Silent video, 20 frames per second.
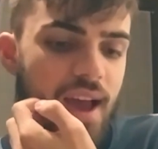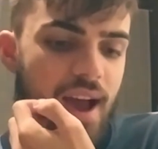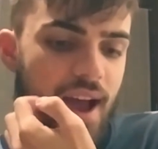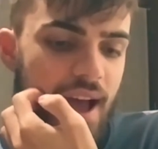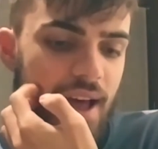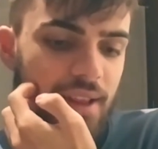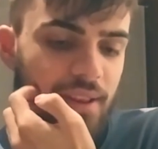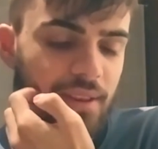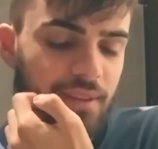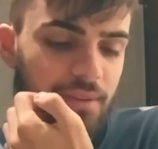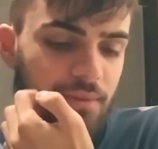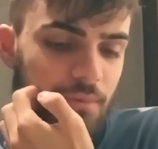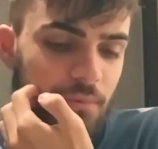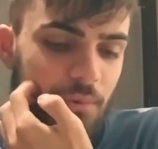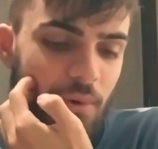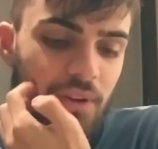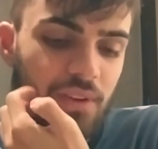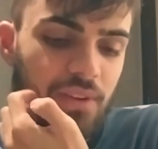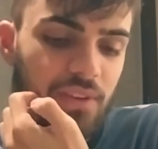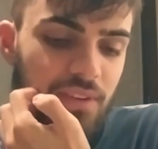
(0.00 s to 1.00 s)
And
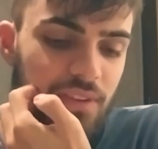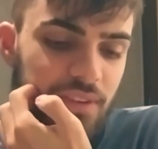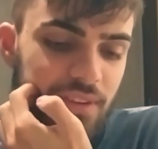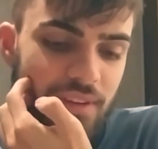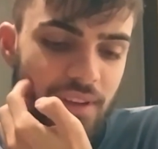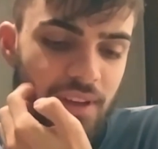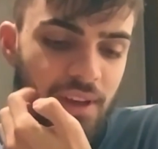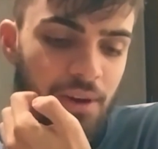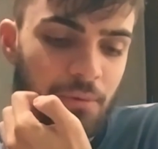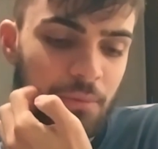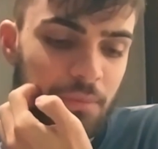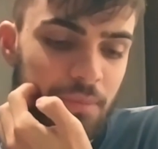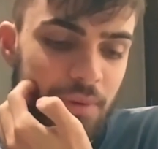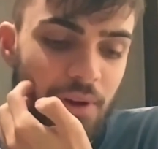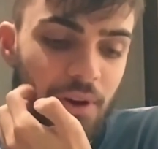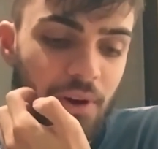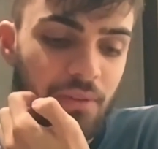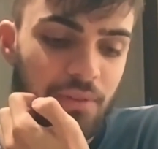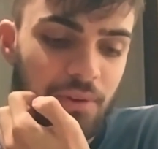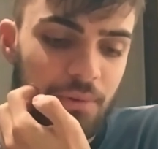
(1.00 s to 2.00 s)
once it will
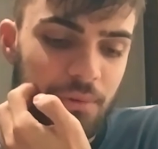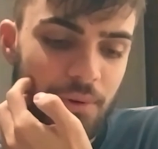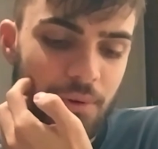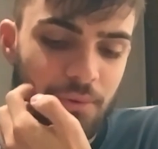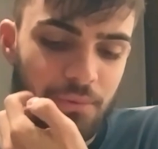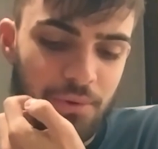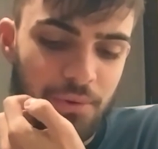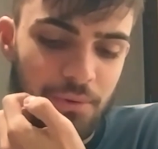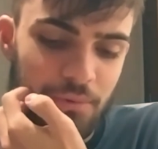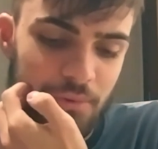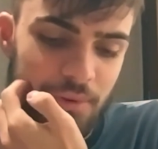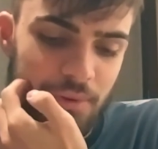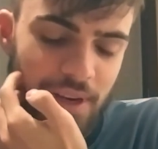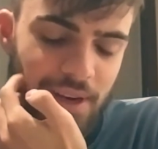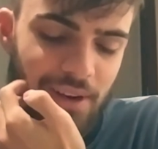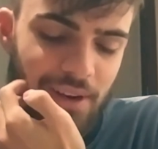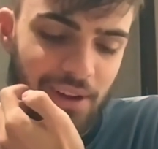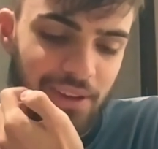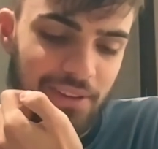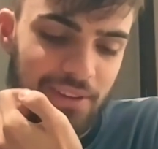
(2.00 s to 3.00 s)
be over, we'll
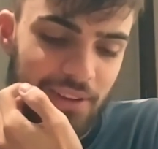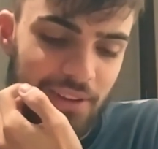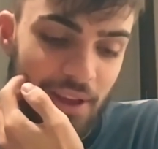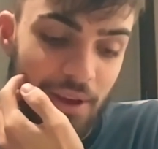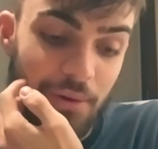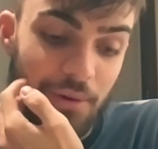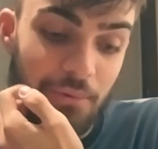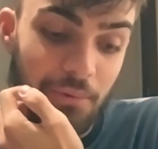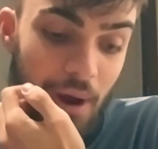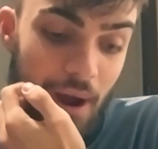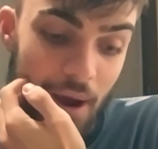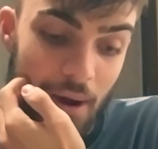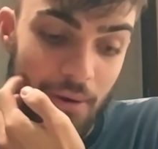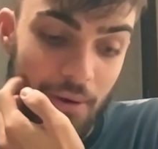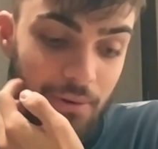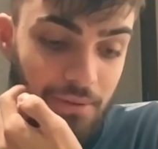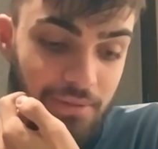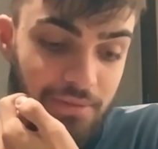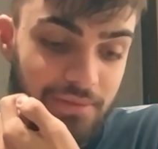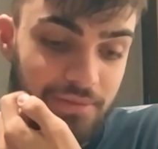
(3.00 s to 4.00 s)
realize like,
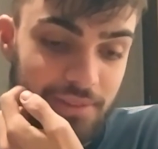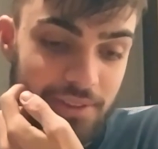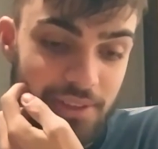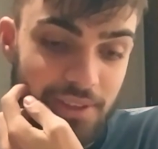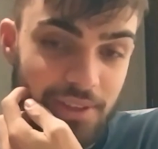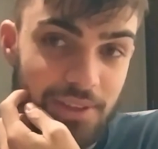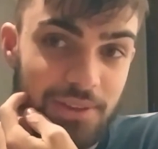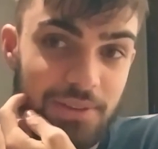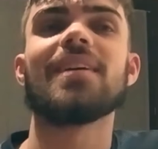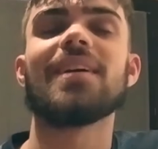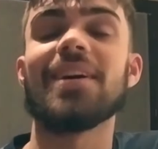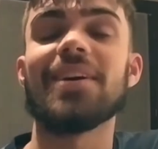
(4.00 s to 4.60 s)
wow, you know.